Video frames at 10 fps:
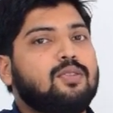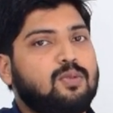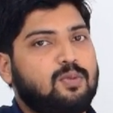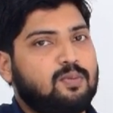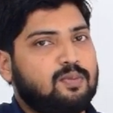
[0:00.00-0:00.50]

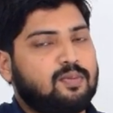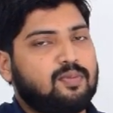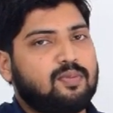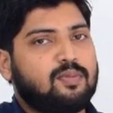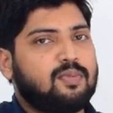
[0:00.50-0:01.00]
zoo.
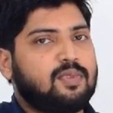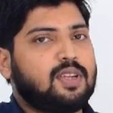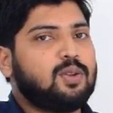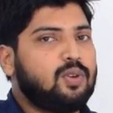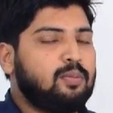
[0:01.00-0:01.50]
The
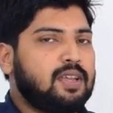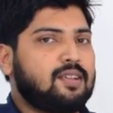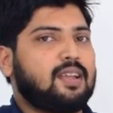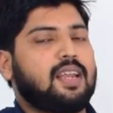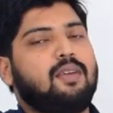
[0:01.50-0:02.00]
two
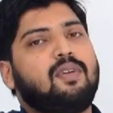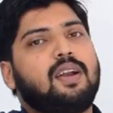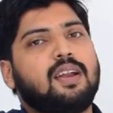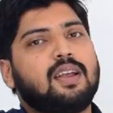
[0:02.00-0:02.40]
images are given.